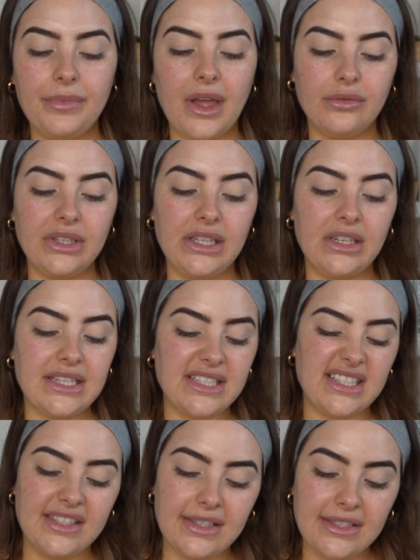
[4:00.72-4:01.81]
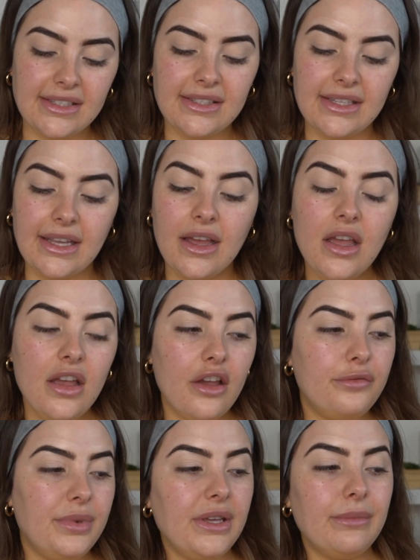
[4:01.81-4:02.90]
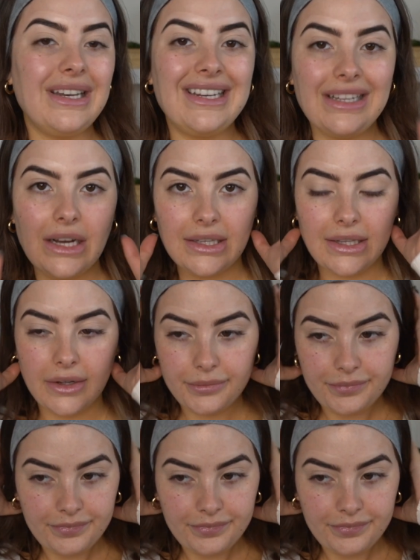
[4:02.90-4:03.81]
up that really nice consistency of pigment and color.